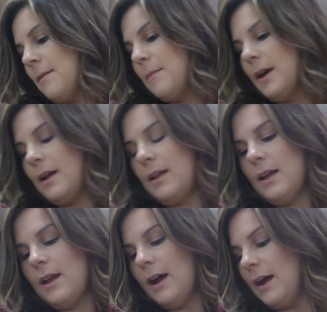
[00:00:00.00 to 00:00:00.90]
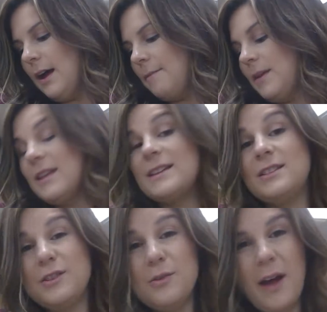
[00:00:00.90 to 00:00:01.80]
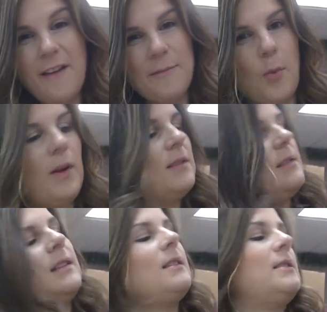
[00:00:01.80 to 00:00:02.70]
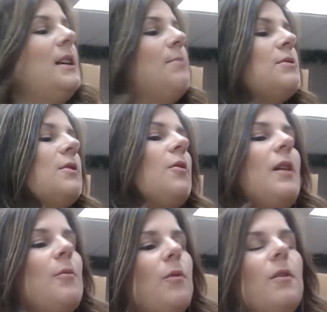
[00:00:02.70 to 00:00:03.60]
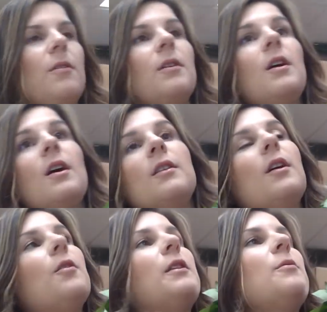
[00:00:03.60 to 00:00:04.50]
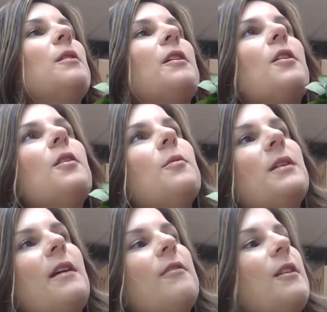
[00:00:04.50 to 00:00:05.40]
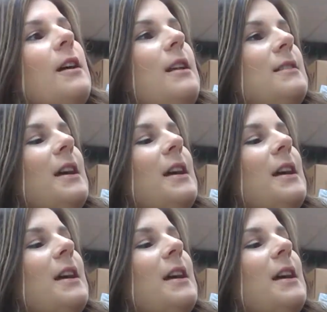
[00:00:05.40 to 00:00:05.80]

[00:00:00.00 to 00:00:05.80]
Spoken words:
But and they do have poison at the tip, so it will not only will it hurt whenever it